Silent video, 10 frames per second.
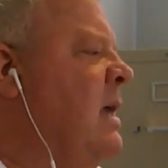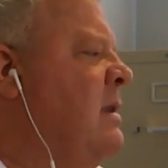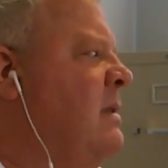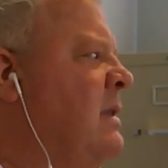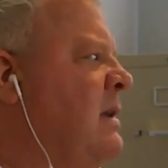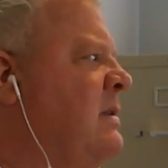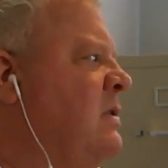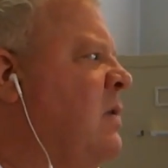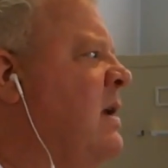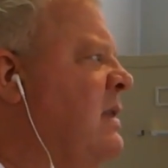then the
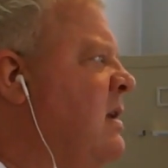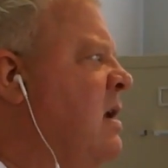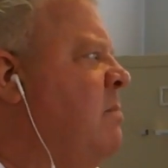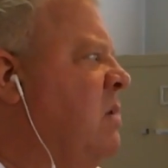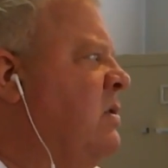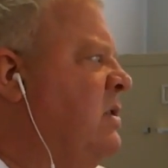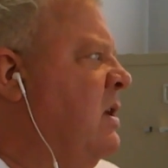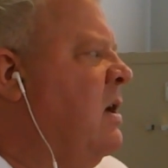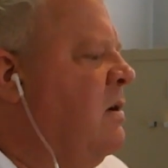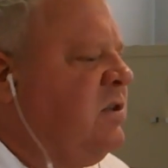strength in numbers,